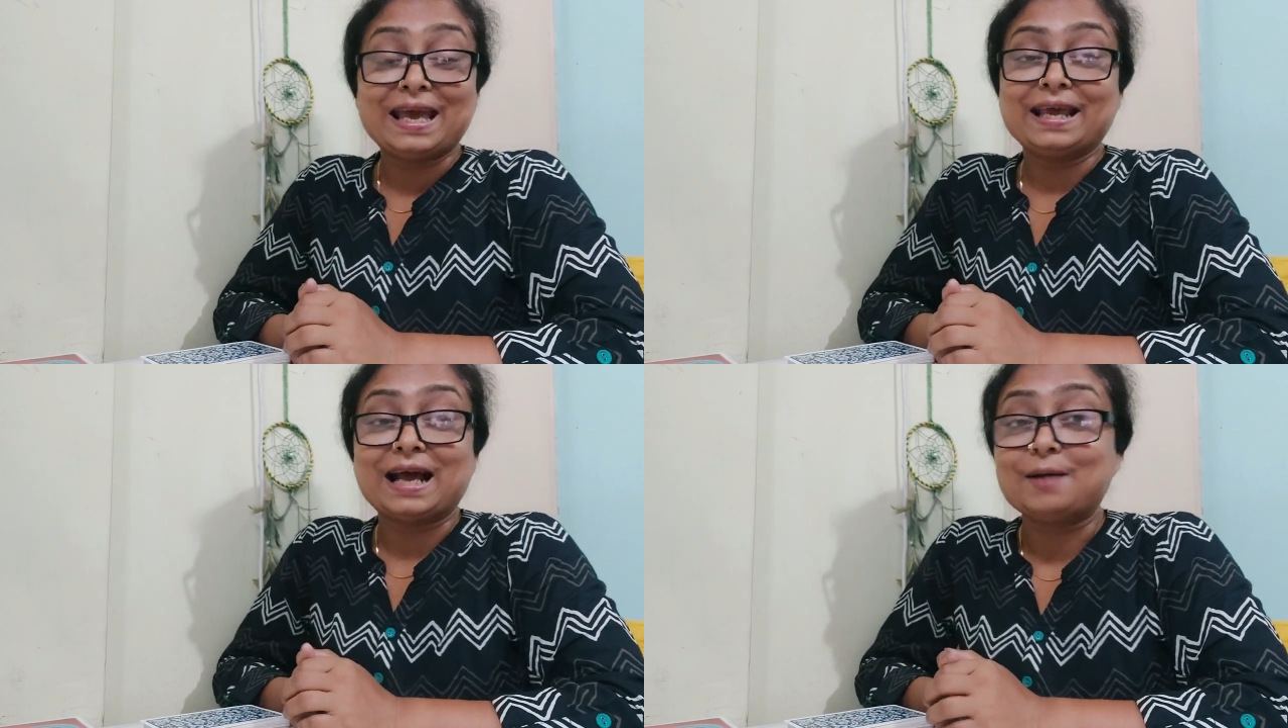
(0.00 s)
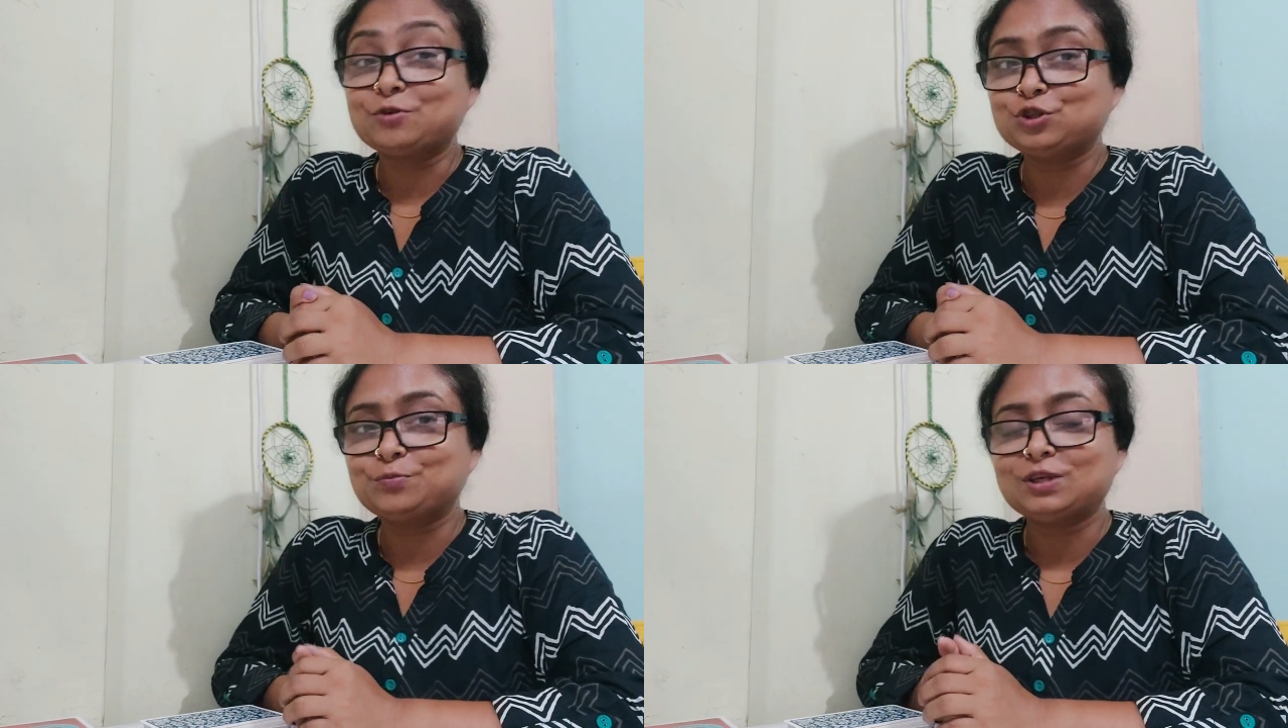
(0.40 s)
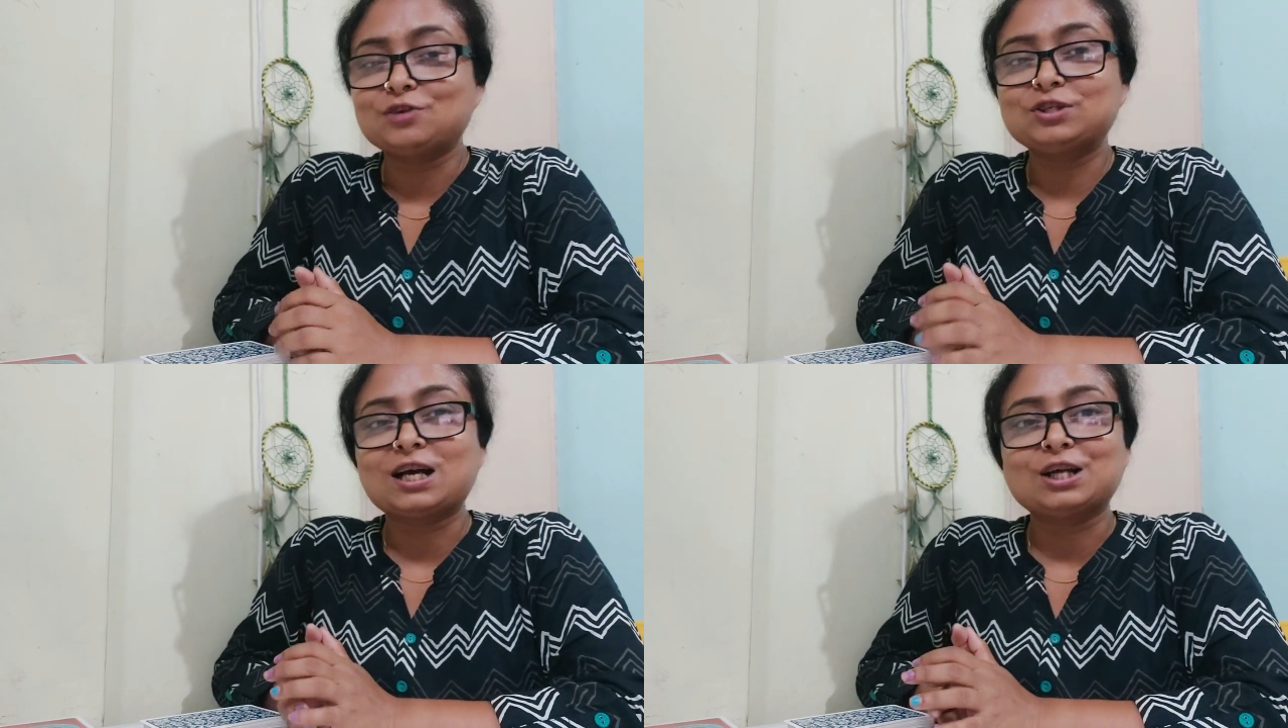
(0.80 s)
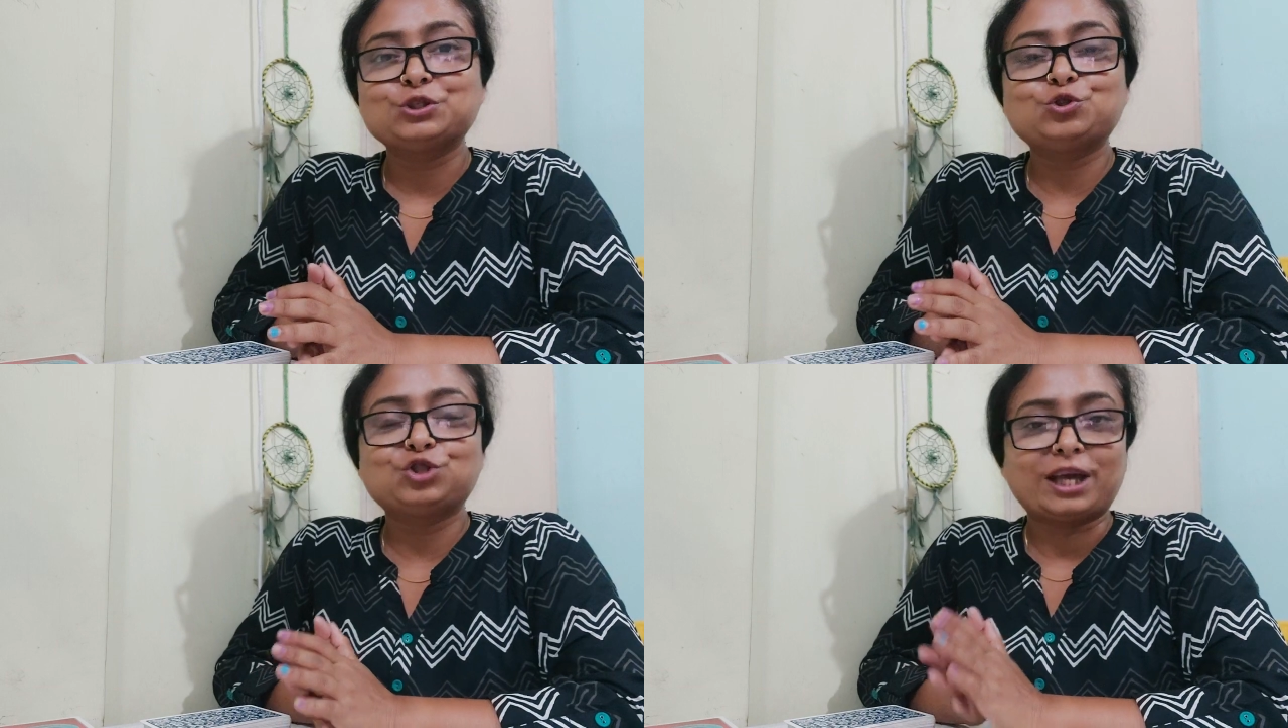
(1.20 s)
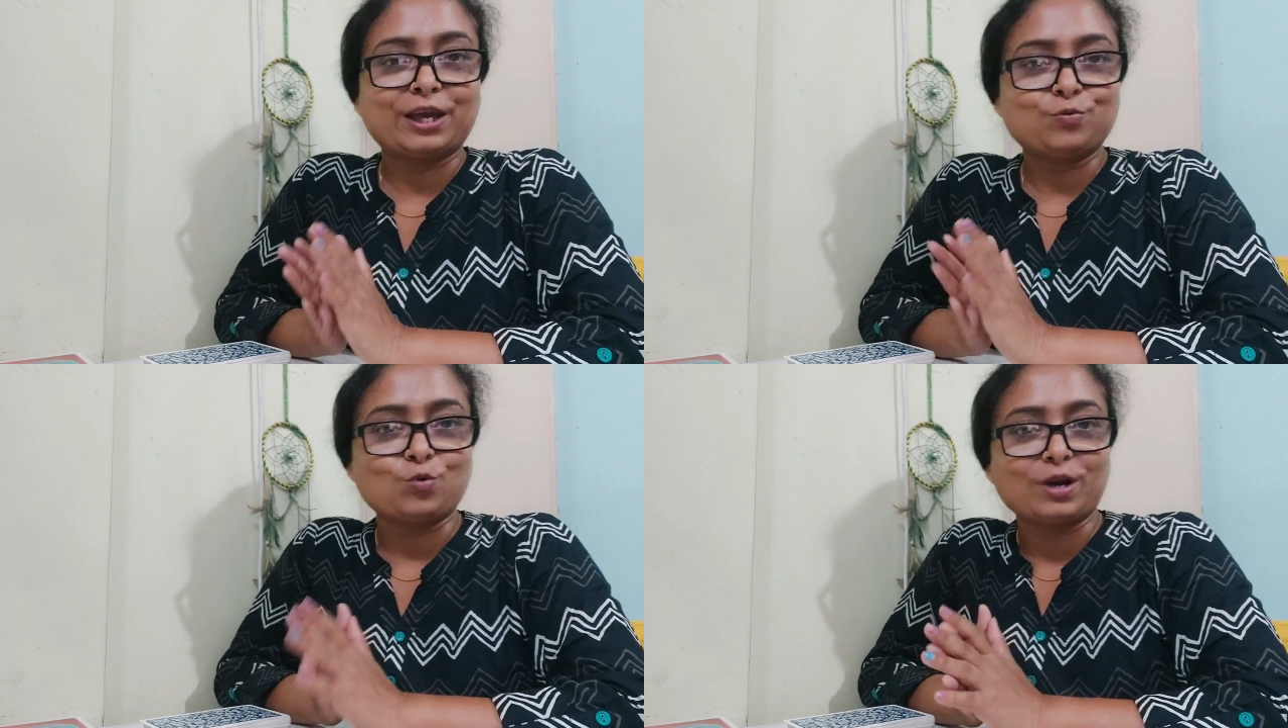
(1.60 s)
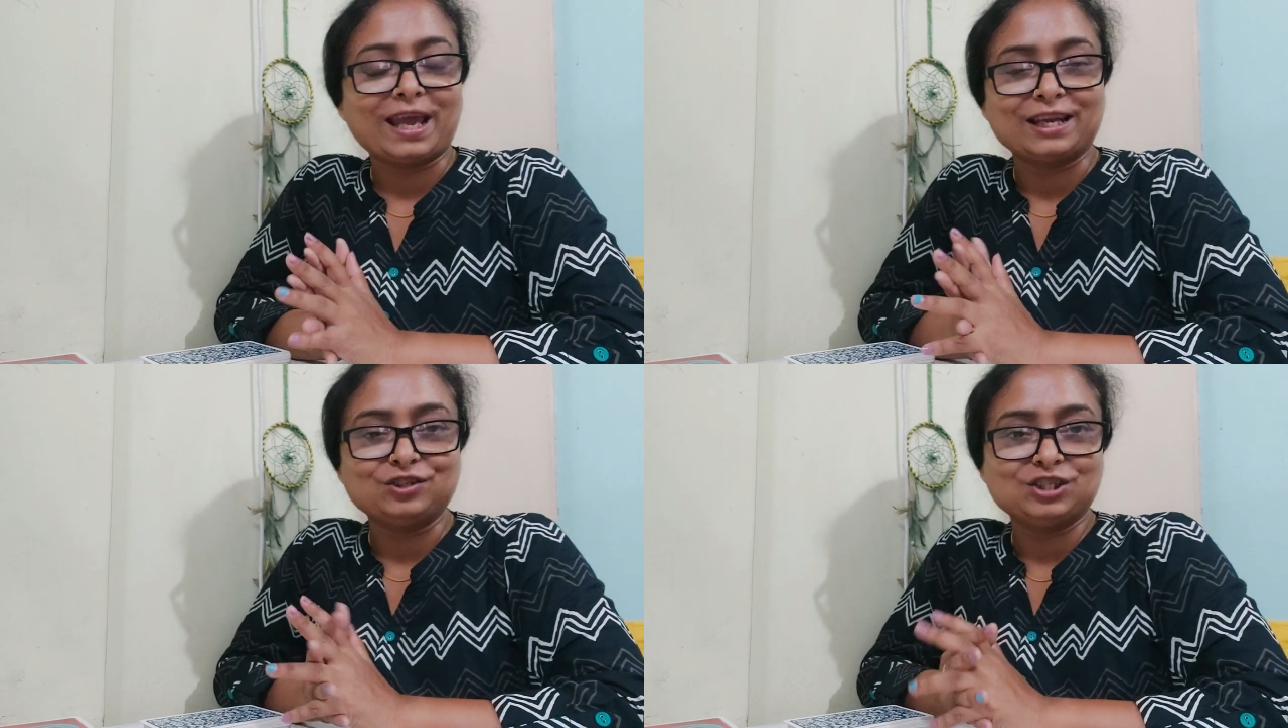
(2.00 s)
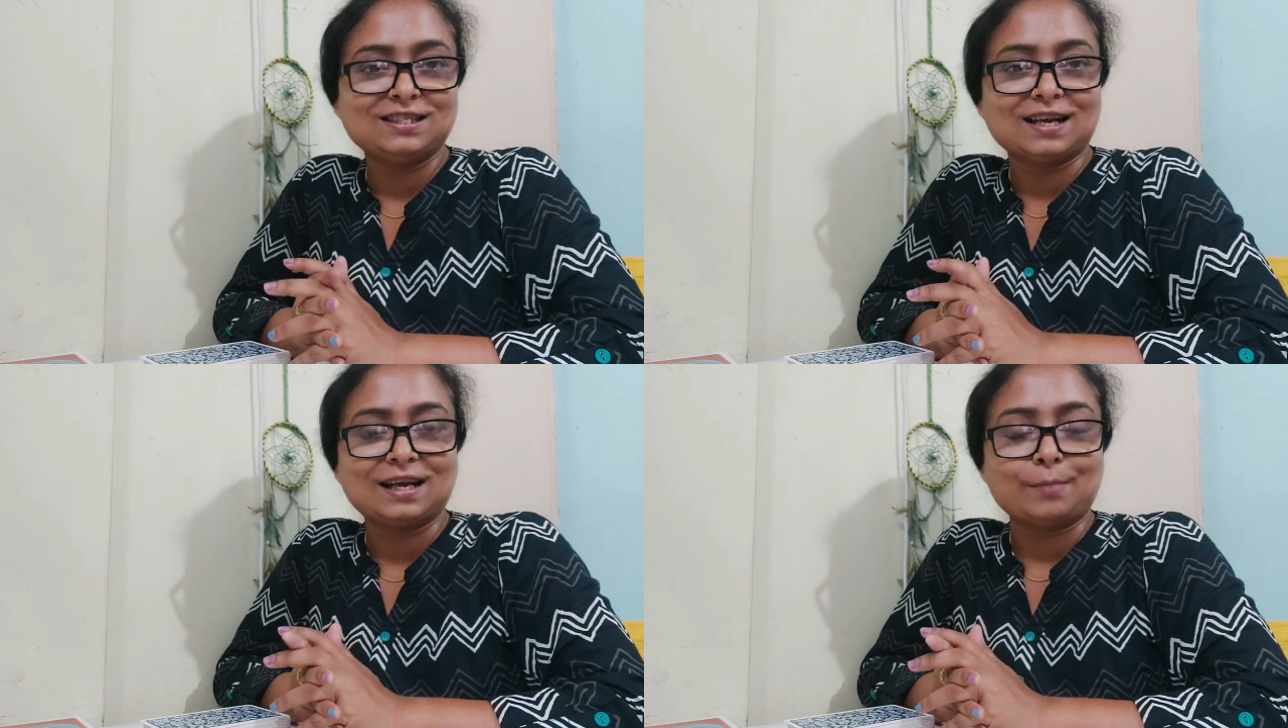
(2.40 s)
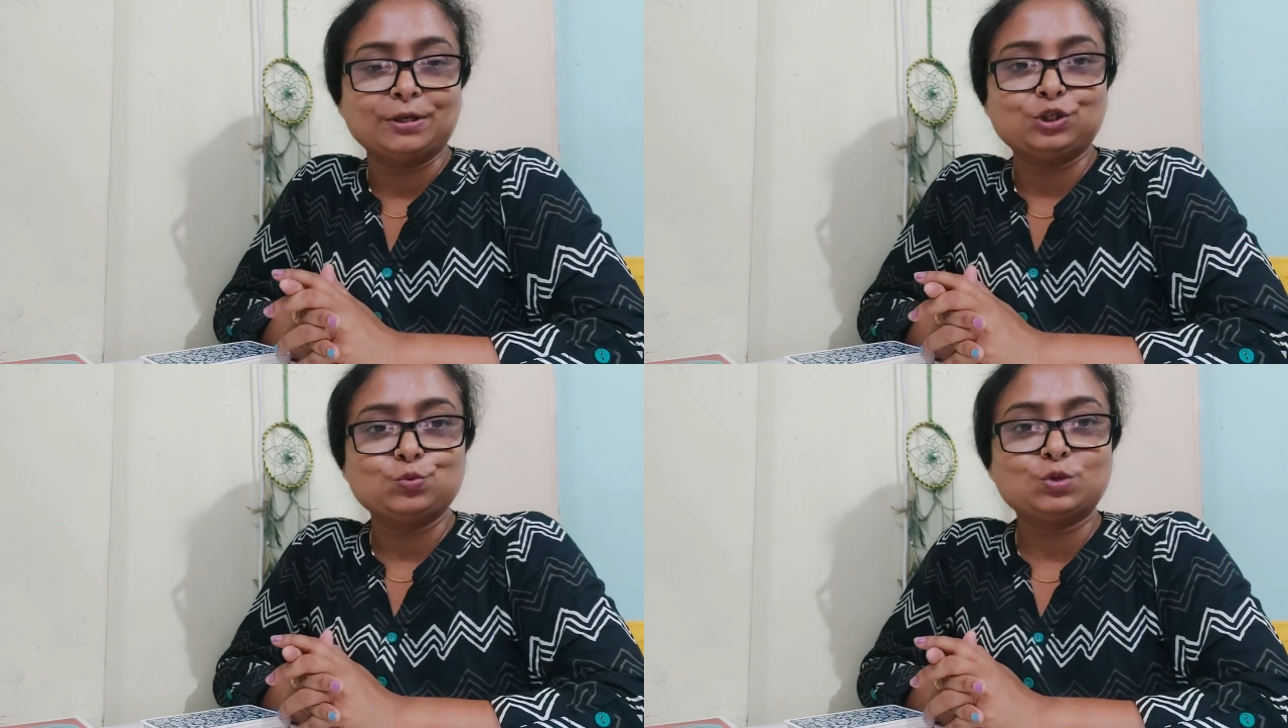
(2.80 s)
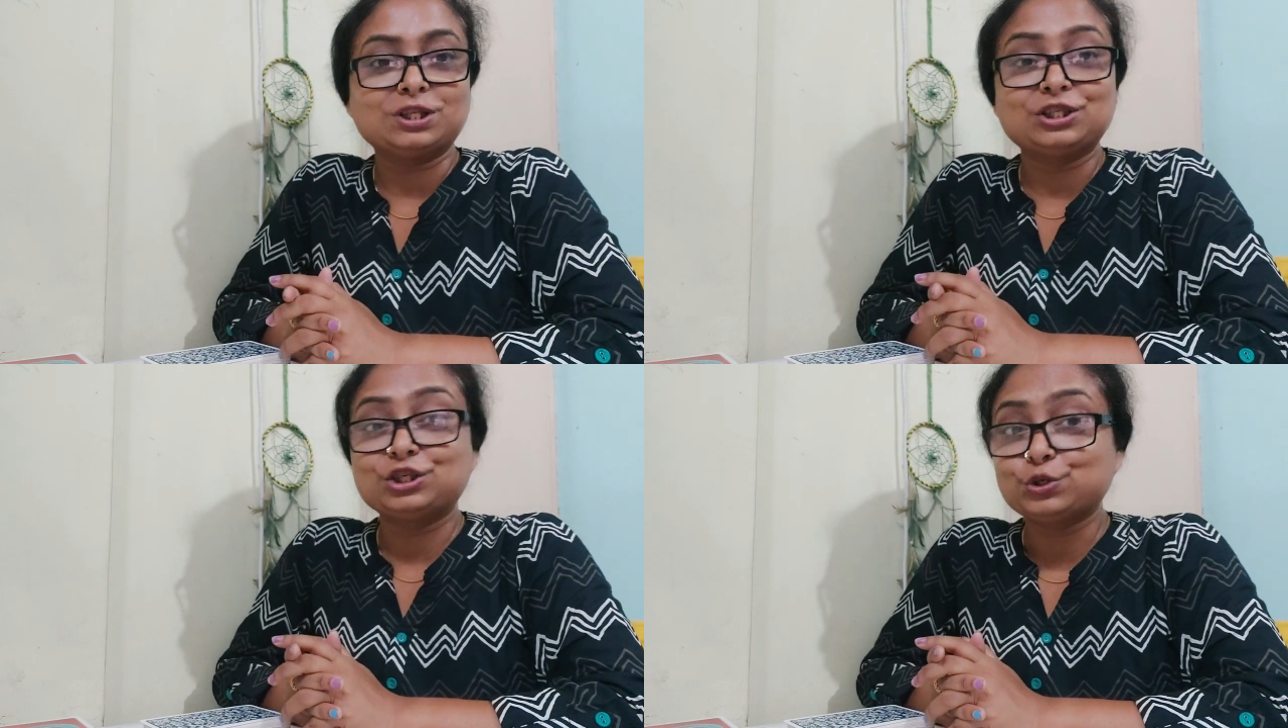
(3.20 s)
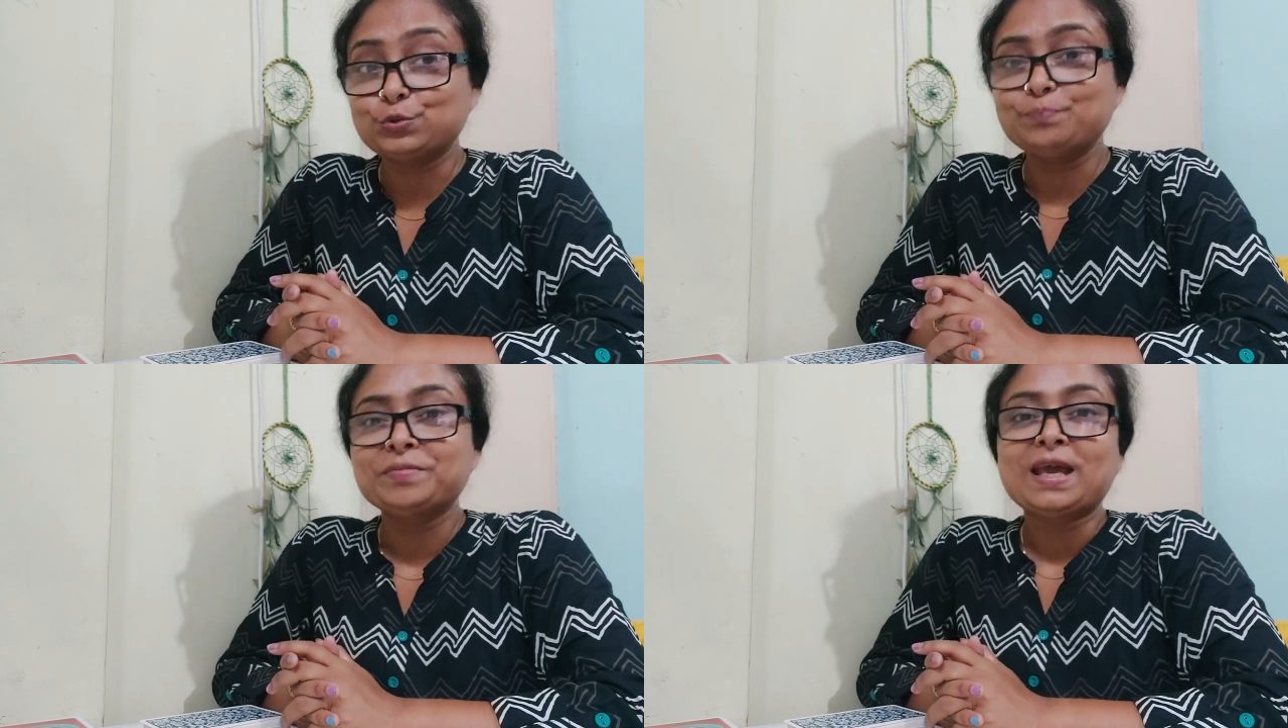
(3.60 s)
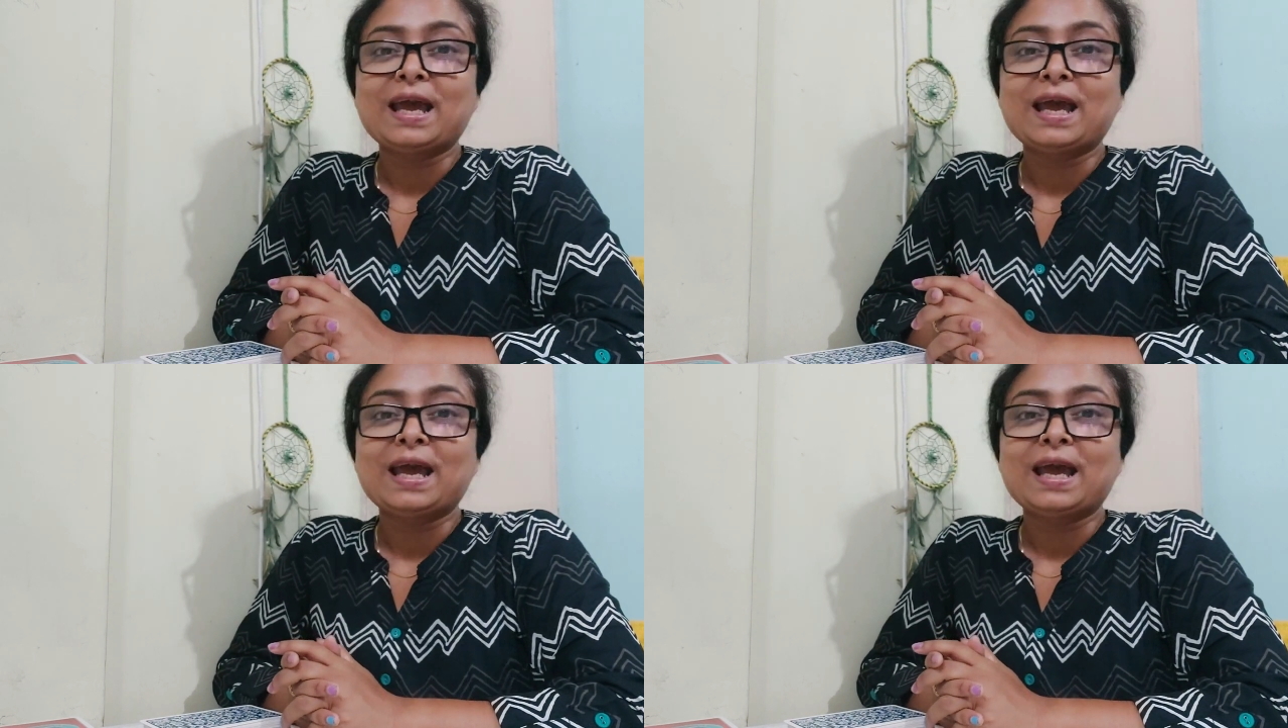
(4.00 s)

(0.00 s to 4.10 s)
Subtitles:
and I'm going to pull out cards to check in what energies are coming towards you,